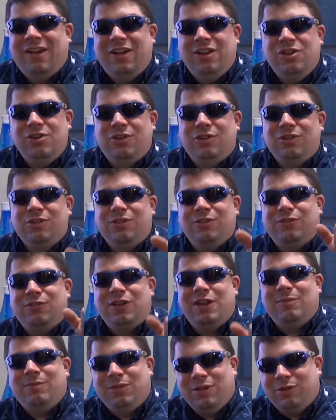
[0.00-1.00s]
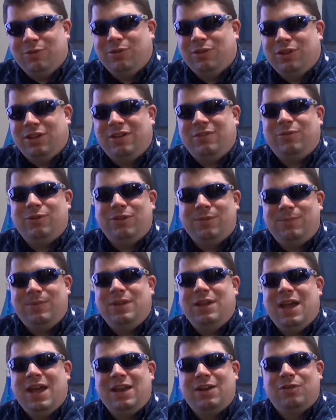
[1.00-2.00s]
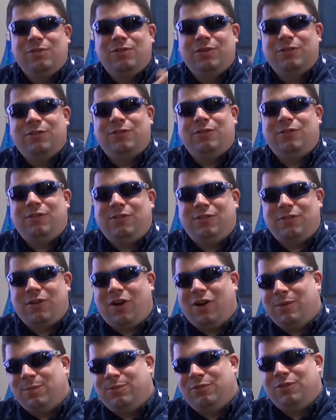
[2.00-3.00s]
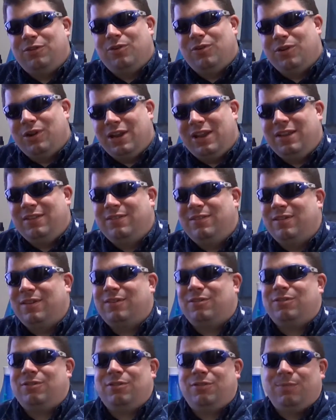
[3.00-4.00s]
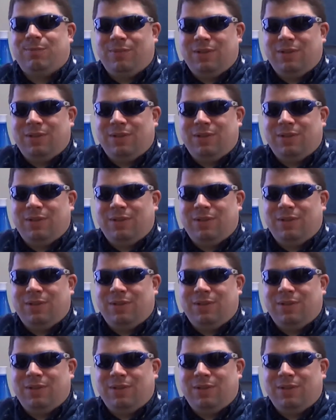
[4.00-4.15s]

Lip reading: you can do the same thing with a piano versus its harpsichord ancestors.